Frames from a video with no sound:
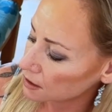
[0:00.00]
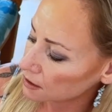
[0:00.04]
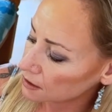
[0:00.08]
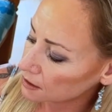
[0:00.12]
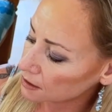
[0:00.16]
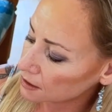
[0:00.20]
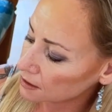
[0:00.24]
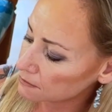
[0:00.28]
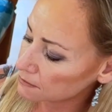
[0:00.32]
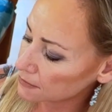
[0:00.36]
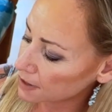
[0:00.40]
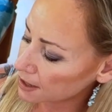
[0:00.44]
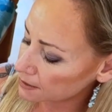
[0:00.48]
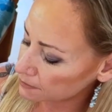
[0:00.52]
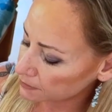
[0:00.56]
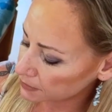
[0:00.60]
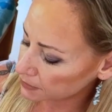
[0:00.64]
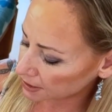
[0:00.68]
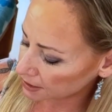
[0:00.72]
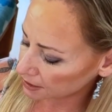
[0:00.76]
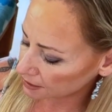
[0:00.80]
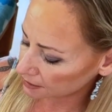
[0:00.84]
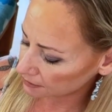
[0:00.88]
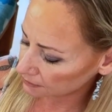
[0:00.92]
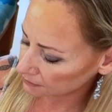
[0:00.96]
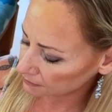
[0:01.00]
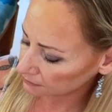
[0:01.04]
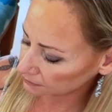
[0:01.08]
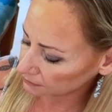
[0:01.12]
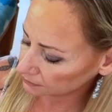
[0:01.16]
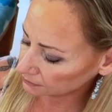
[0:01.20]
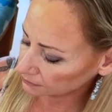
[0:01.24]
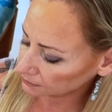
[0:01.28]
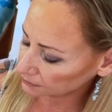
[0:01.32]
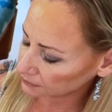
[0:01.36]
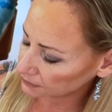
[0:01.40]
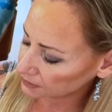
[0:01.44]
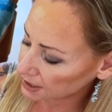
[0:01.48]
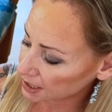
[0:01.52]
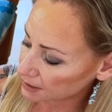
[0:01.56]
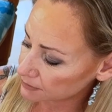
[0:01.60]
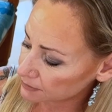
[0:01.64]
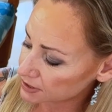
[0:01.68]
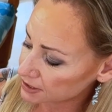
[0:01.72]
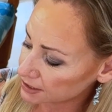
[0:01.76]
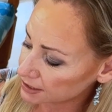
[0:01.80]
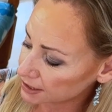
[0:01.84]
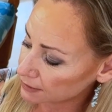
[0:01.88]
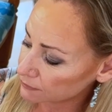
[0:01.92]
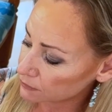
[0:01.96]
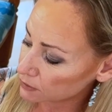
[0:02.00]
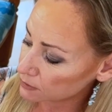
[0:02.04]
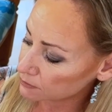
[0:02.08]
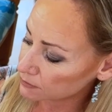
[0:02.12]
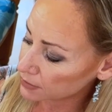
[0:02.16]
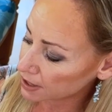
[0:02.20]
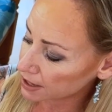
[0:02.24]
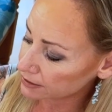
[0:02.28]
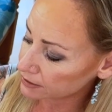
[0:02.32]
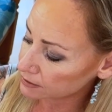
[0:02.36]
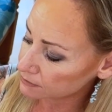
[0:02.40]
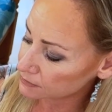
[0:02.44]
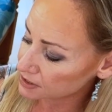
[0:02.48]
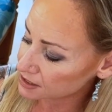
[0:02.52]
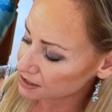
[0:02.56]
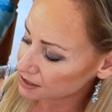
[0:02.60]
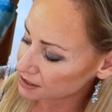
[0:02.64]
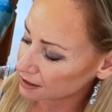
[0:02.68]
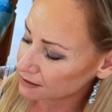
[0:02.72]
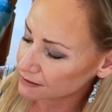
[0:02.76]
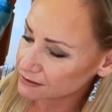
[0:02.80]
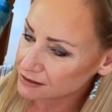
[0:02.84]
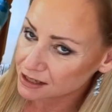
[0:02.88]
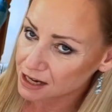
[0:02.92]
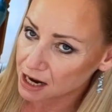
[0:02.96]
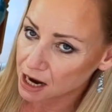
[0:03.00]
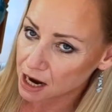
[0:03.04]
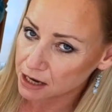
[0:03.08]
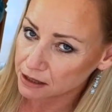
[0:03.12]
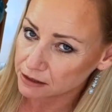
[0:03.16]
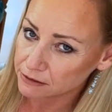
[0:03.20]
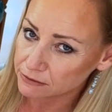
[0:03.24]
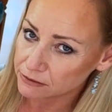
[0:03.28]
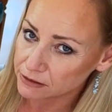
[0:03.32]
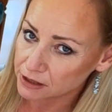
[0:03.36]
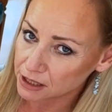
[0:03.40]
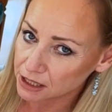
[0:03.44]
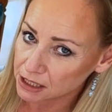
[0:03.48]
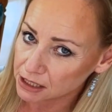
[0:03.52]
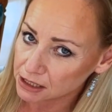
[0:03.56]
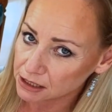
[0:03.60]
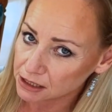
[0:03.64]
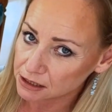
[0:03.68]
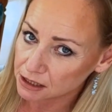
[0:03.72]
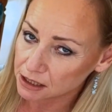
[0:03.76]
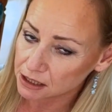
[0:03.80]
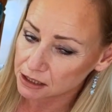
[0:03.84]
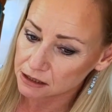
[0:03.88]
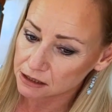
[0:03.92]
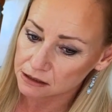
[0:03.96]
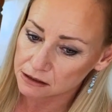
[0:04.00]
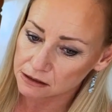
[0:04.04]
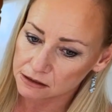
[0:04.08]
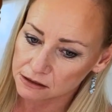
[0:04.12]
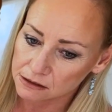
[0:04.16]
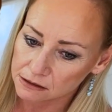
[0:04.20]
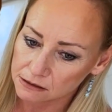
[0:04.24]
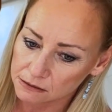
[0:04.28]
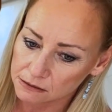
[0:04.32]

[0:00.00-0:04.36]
It might be time to leave them by themselves kind of thing, and